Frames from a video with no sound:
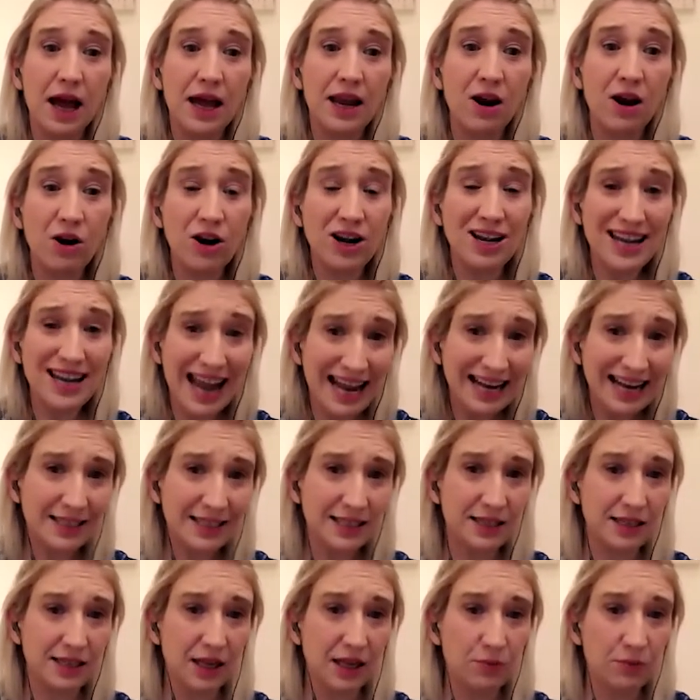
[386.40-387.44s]
And our
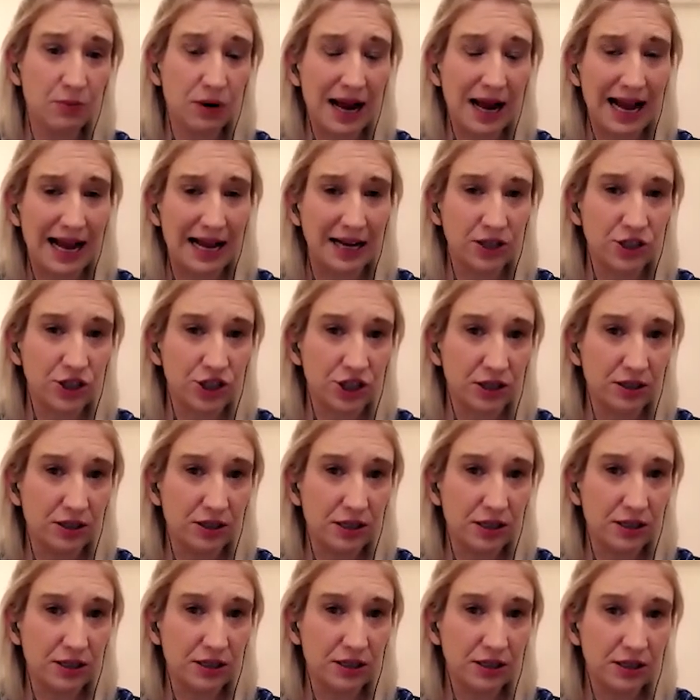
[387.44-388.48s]
next deliberate action
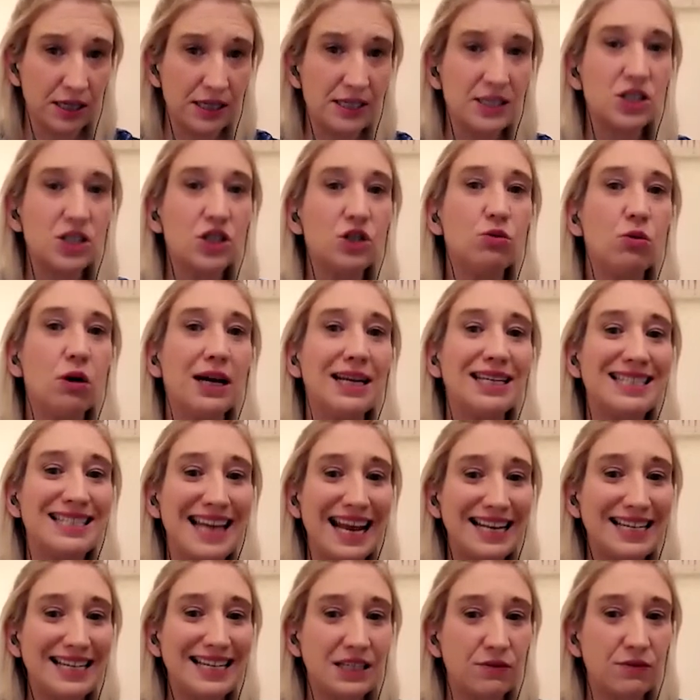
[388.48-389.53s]
is to
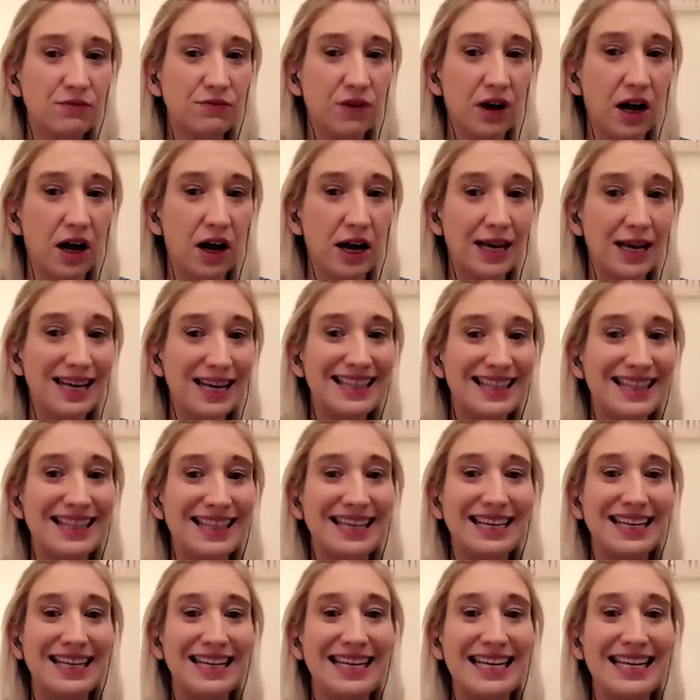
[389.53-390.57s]
identify
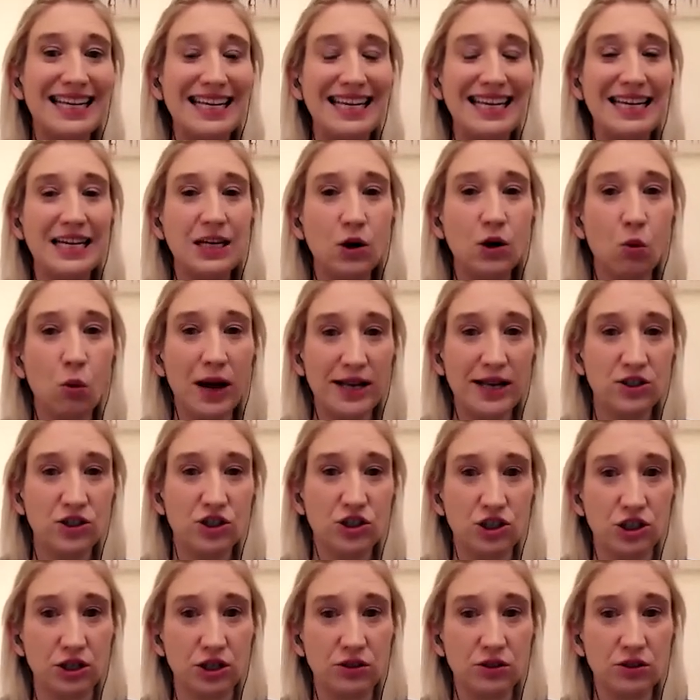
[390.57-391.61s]
the key
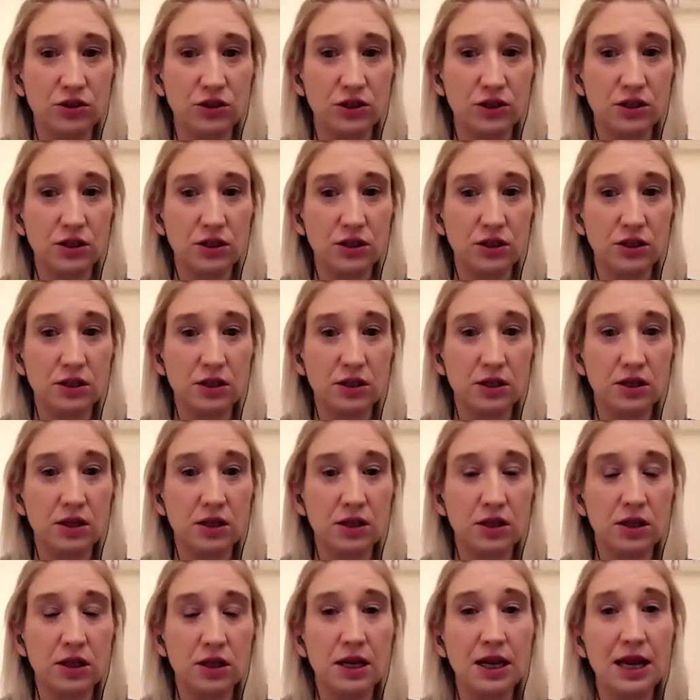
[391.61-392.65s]
questions
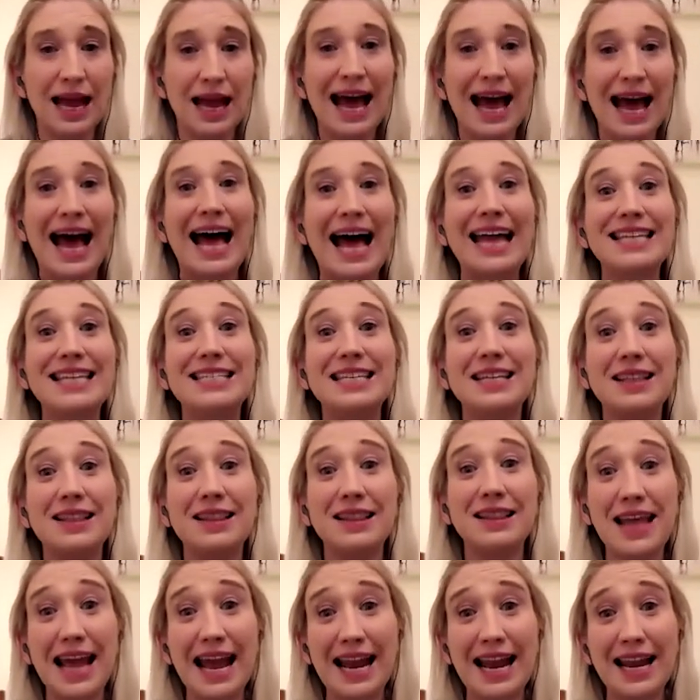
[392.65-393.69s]
and to
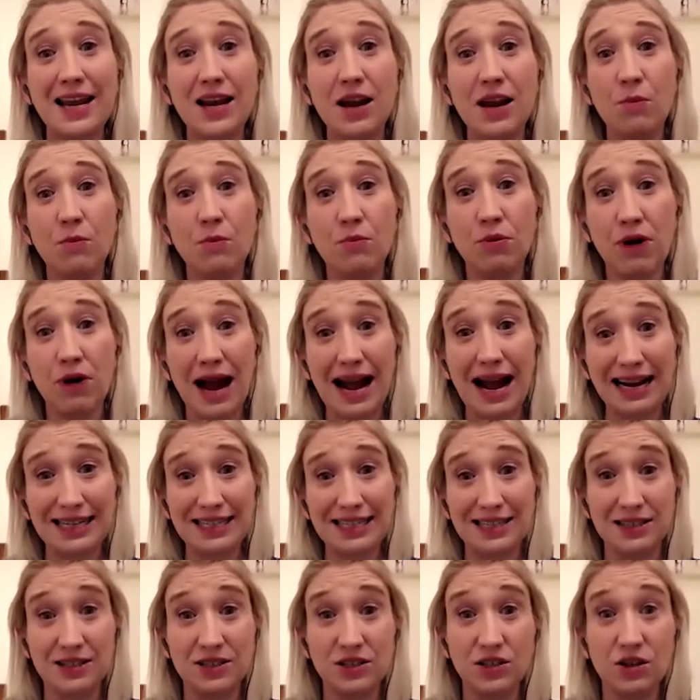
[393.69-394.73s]
then
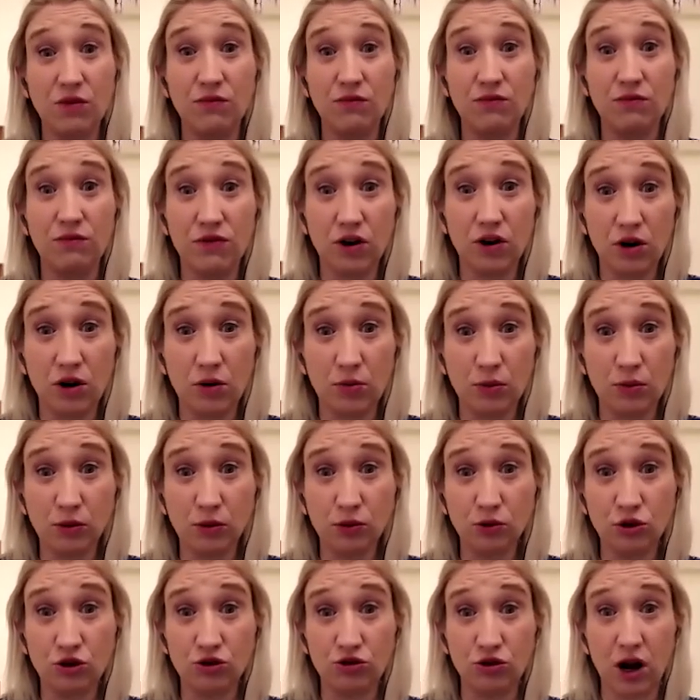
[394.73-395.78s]
practice
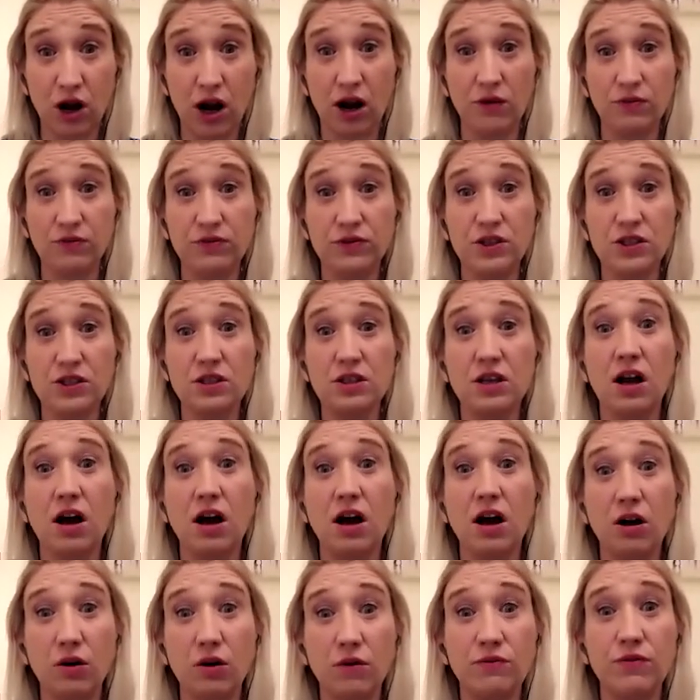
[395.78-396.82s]
verbal drafts
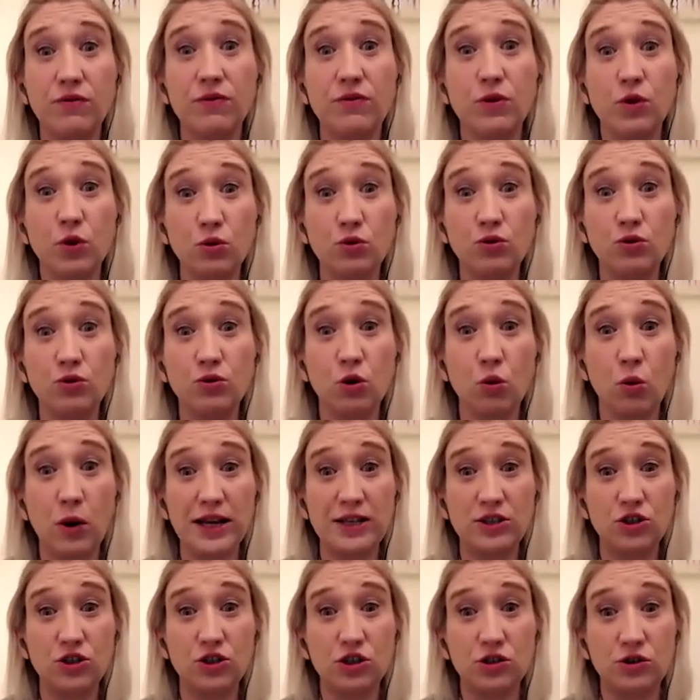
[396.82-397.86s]
of those
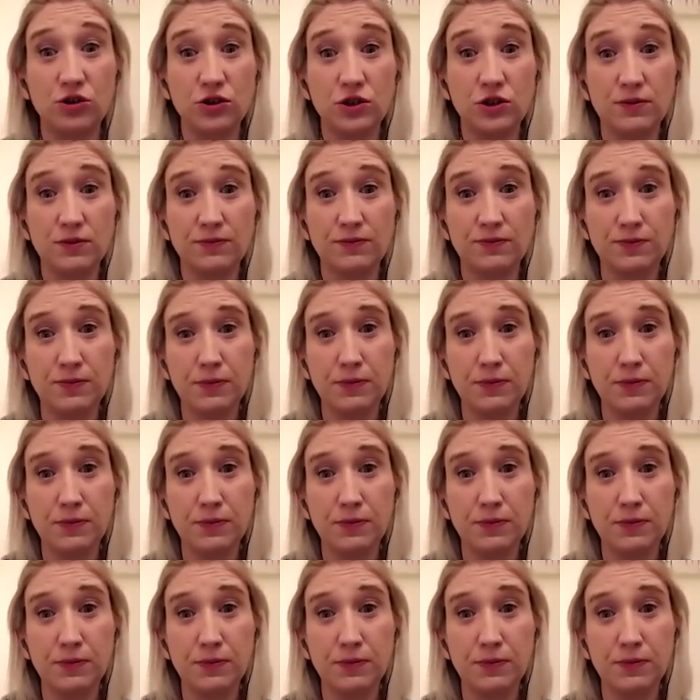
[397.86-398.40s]
questions.